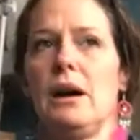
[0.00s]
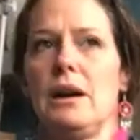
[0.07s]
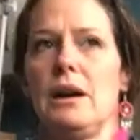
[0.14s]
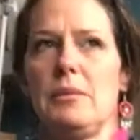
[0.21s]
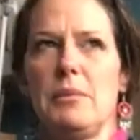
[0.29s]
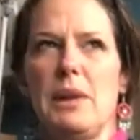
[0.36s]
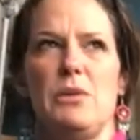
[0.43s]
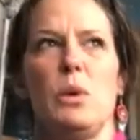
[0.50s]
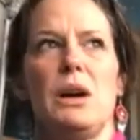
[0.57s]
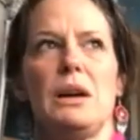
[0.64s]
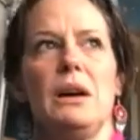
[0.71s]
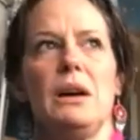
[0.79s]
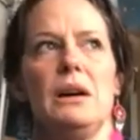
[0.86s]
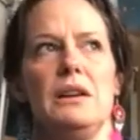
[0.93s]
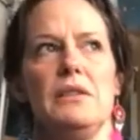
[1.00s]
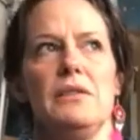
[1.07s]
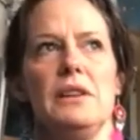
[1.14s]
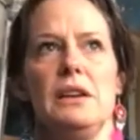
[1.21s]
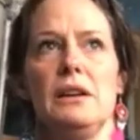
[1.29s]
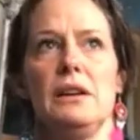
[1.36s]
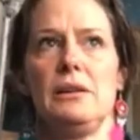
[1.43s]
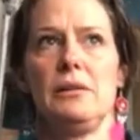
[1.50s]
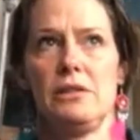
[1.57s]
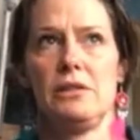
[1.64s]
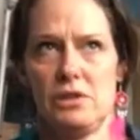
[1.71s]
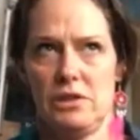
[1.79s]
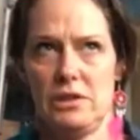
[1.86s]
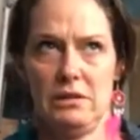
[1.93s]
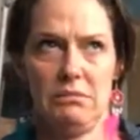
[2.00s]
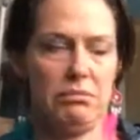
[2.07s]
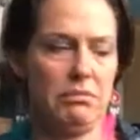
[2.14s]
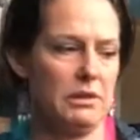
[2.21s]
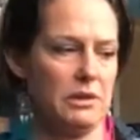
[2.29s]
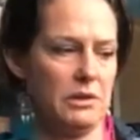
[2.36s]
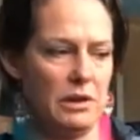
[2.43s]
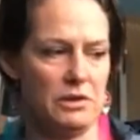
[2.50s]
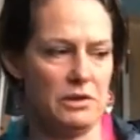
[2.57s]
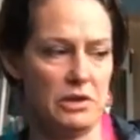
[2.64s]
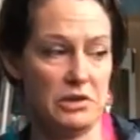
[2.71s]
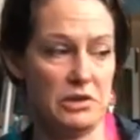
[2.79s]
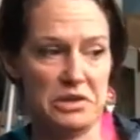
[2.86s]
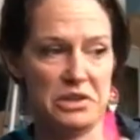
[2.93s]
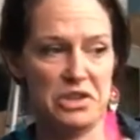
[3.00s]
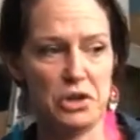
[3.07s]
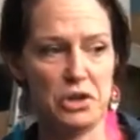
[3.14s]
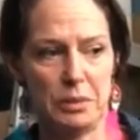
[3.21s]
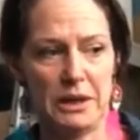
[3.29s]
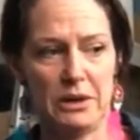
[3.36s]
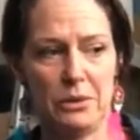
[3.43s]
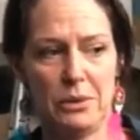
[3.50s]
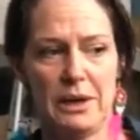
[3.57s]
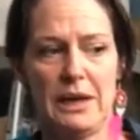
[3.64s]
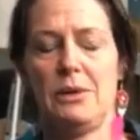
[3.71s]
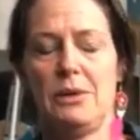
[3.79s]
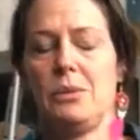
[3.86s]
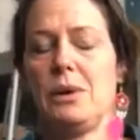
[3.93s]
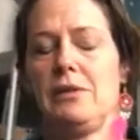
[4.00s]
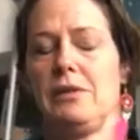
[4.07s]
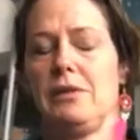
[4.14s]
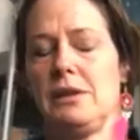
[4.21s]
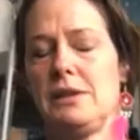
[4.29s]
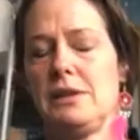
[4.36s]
I'd made one kind of a knight, just chopping away at one of those